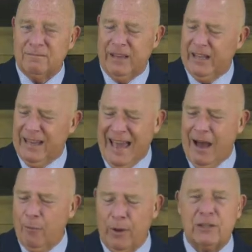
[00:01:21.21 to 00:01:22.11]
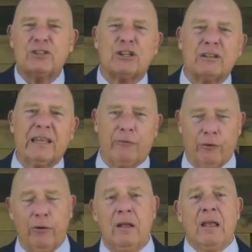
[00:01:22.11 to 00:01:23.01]
and how much
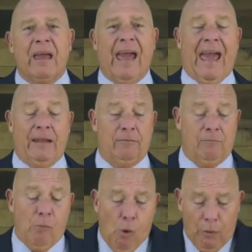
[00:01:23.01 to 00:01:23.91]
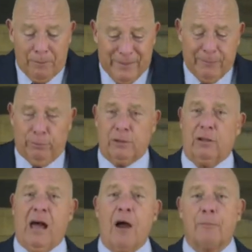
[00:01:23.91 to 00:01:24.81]
clearer and more
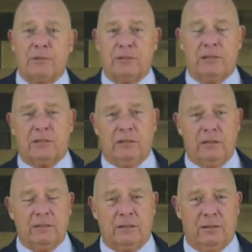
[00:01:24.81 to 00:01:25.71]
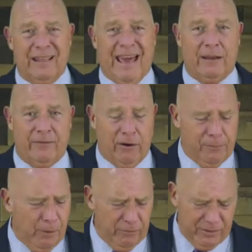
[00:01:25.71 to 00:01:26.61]
biblical our position is than that of our
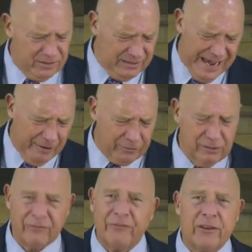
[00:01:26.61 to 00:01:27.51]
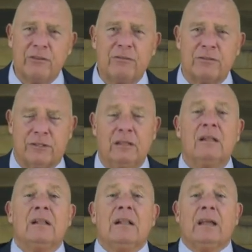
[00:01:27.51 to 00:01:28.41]
opponents, and how confused and,
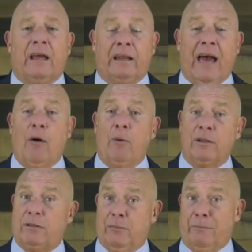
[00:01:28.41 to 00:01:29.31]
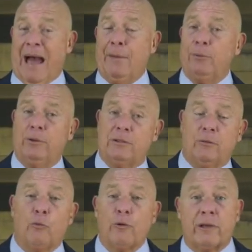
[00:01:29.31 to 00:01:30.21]
and how much the Bible is a
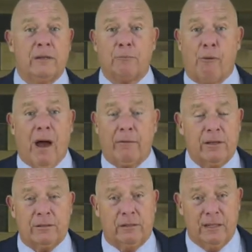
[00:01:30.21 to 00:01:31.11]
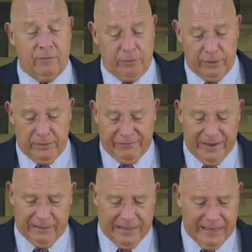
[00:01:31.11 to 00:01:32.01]
work in progress and never really
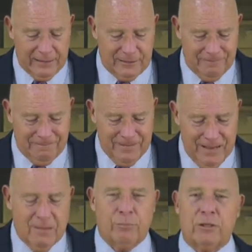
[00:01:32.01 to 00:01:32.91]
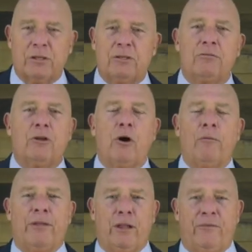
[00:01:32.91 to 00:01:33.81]
finalized. But did you know
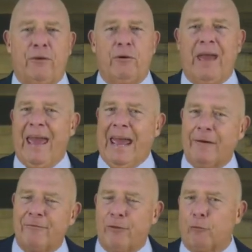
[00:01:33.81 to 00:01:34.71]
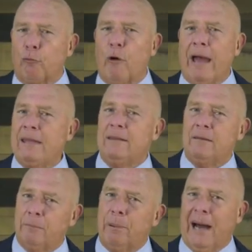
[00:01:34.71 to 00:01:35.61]
that if you have the right
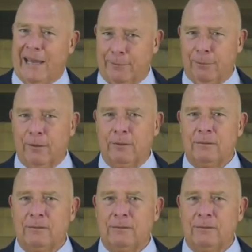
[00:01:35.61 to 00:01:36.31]
Bible